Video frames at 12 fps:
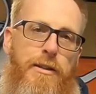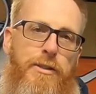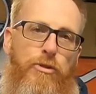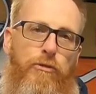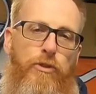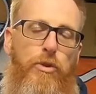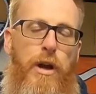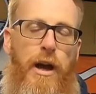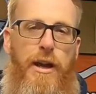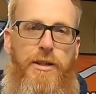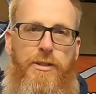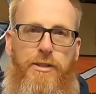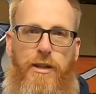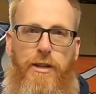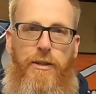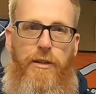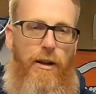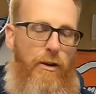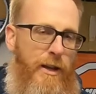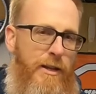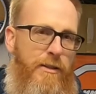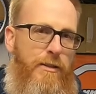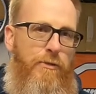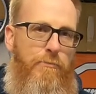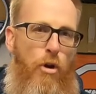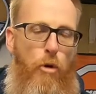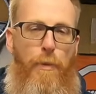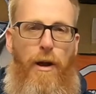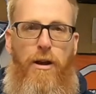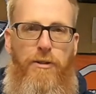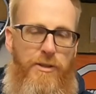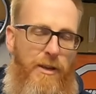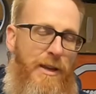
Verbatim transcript: so if you guys uh, are into Mopars,